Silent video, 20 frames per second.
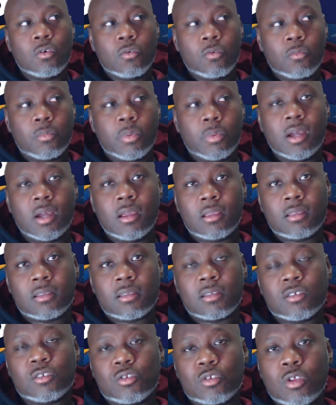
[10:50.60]
But
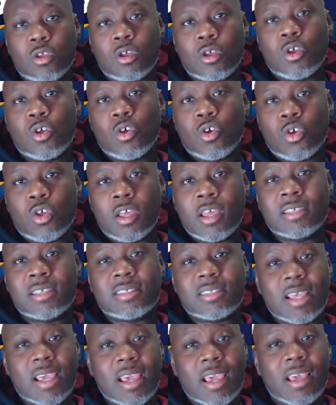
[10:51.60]
it
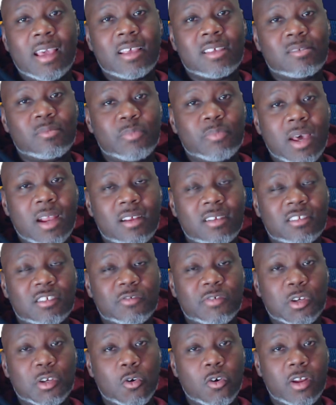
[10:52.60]
said it's better to
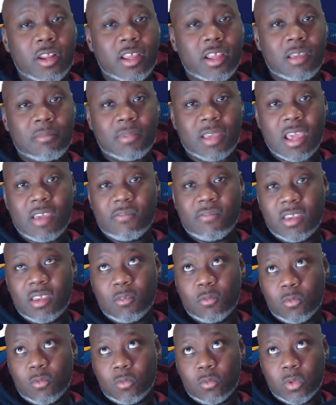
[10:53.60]
record an MKV
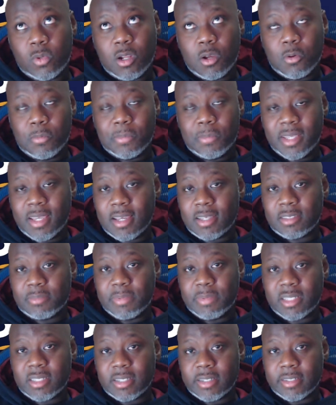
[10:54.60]
with OBS
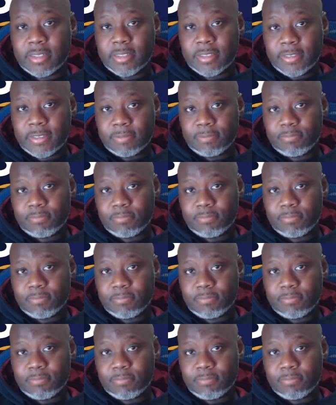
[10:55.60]
because